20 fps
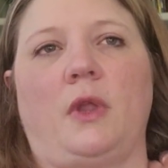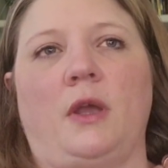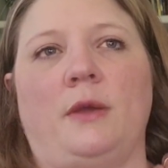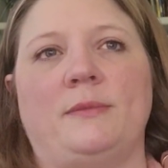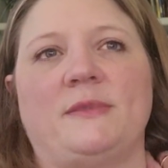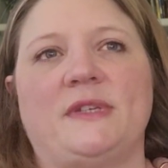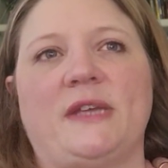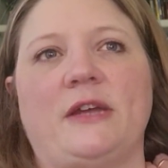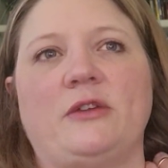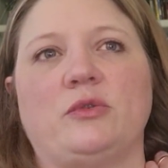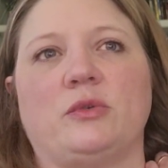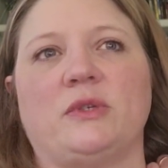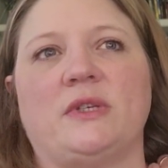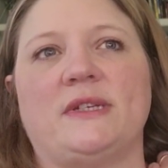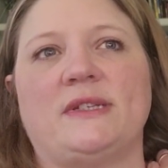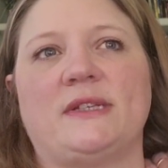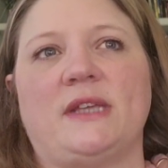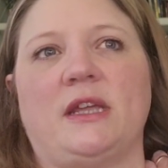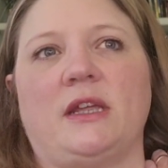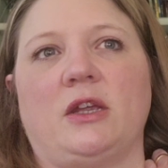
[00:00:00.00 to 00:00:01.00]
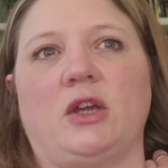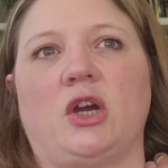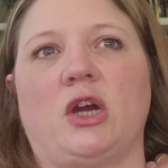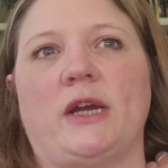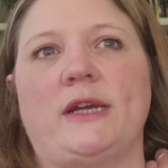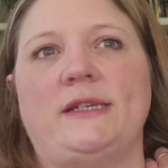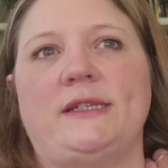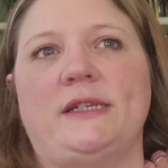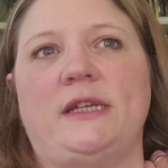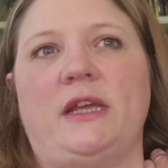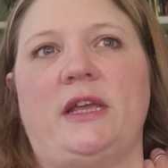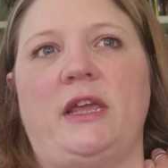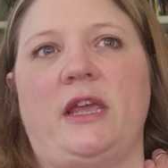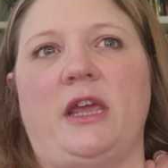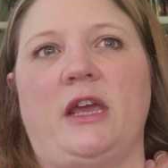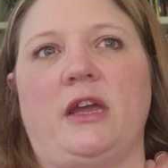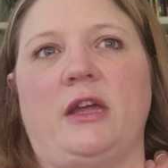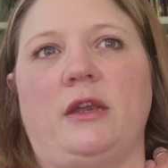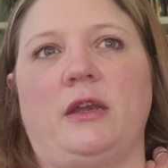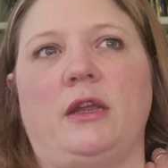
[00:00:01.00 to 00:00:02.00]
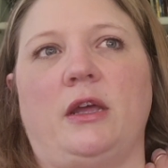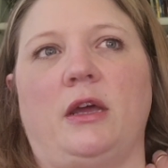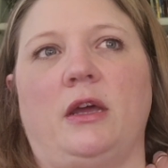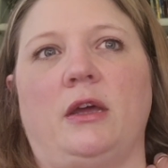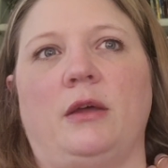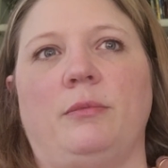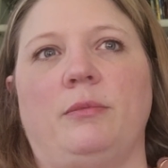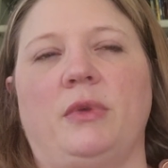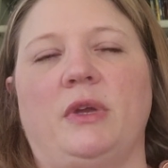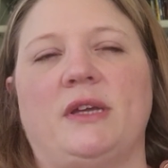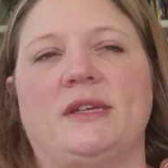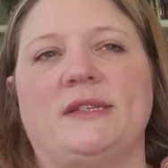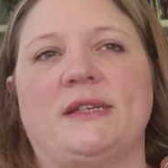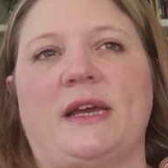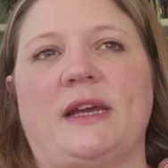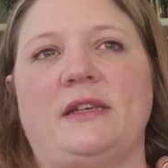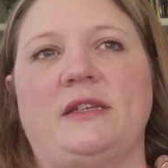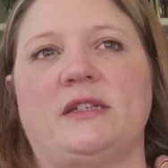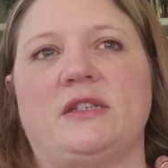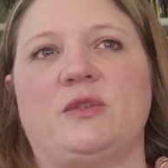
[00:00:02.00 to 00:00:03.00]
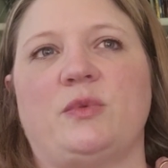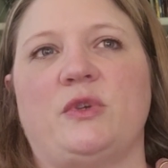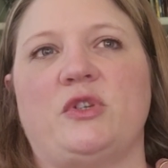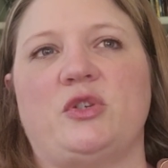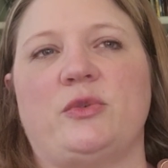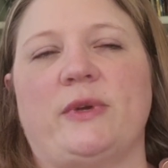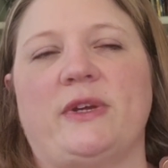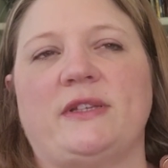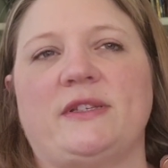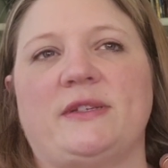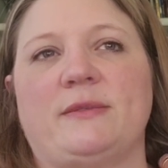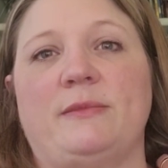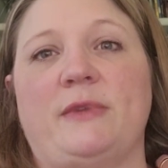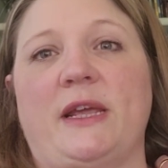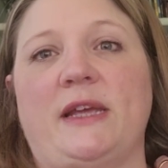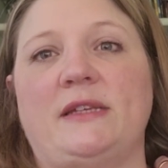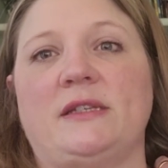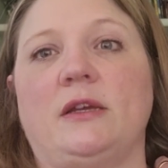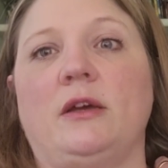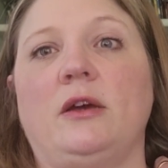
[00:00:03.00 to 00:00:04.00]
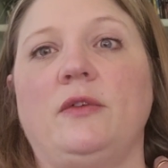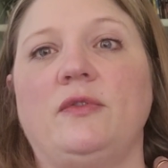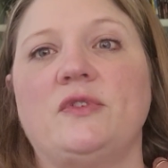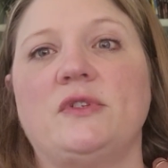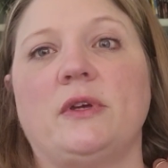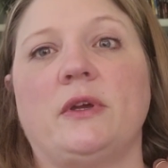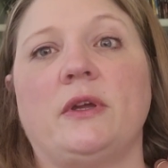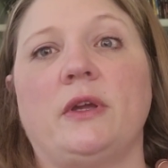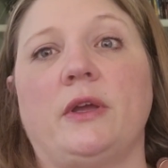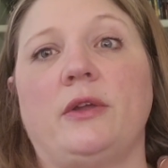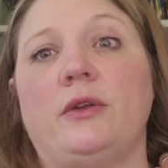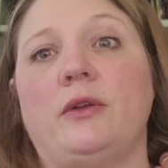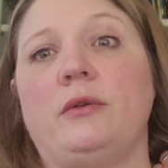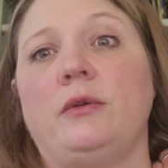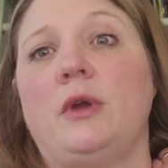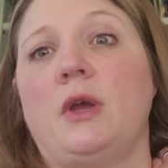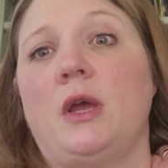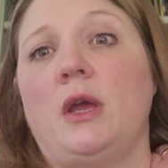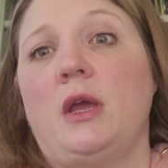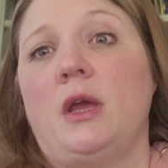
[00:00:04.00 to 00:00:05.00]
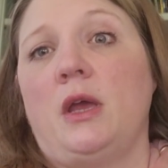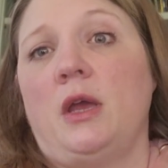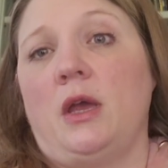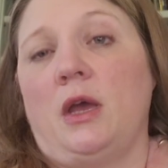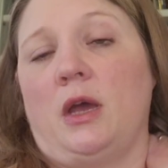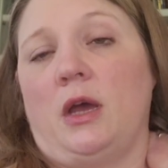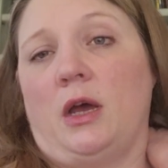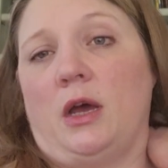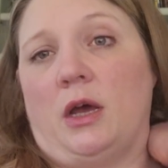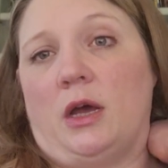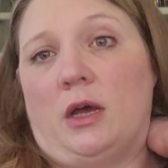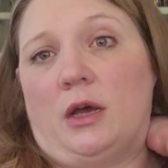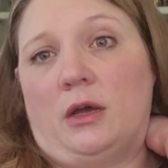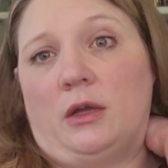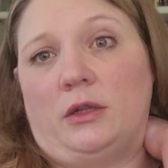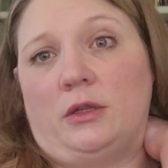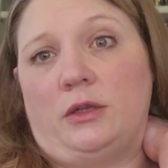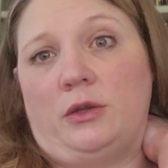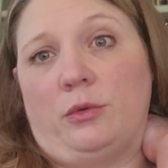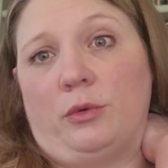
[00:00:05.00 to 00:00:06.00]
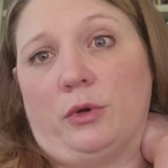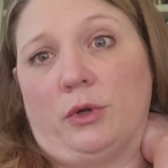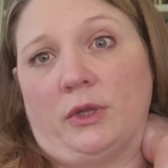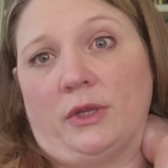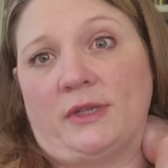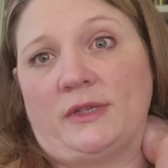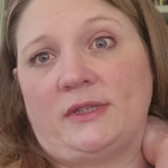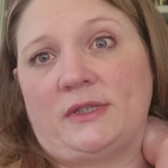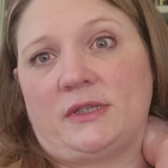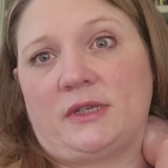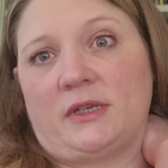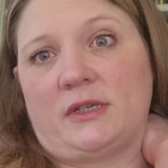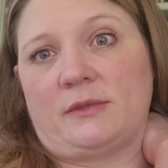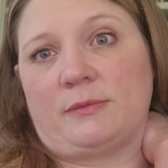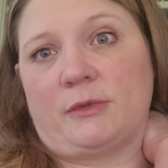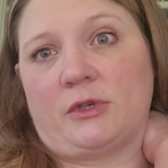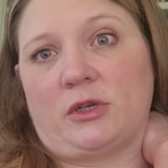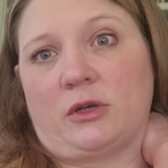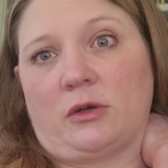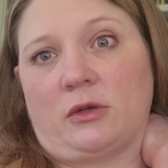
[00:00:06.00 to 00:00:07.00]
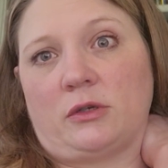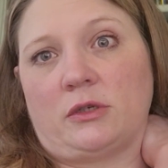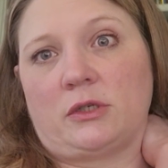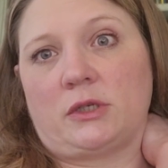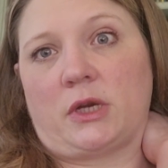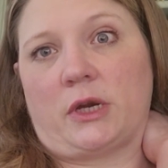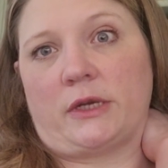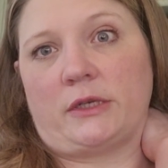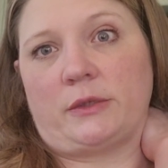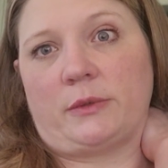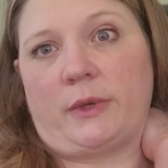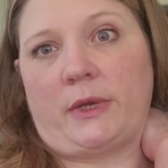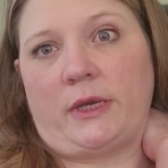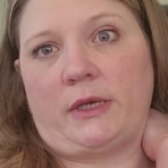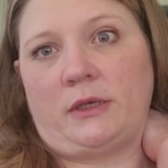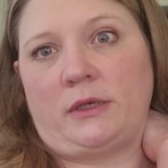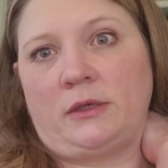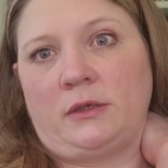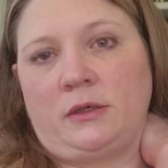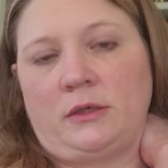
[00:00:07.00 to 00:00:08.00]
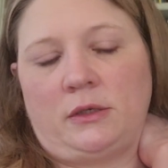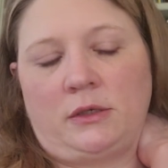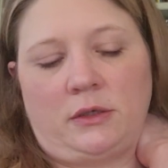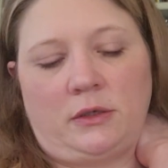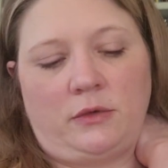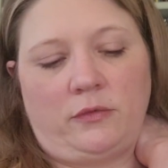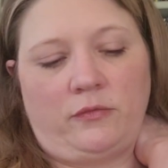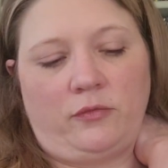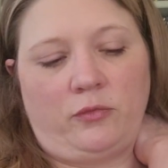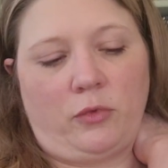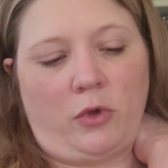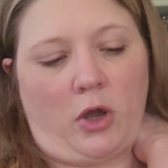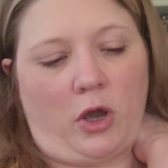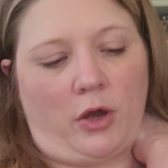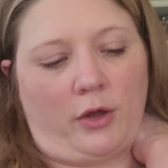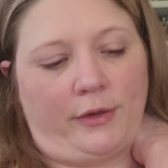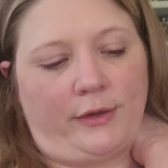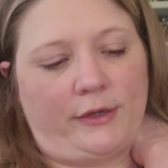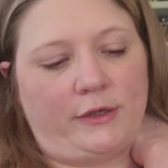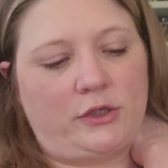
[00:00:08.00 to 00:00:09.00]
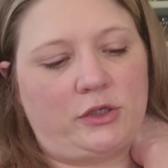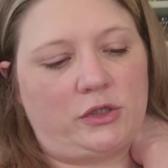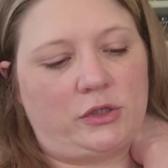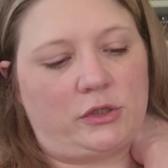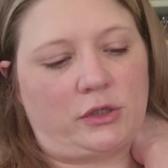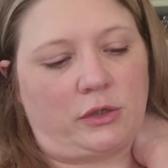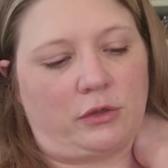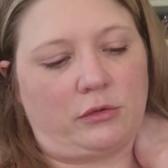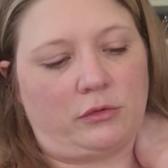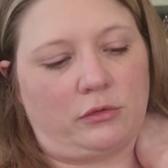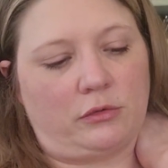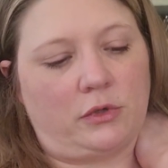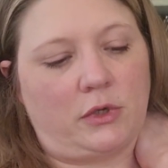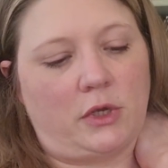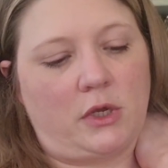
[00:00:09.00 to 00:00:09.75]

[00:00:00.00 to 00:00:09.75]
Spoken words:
schedule does get crazy again because I had to switch around some days off so I can go to New Orleans because my daughter's graduating from college. So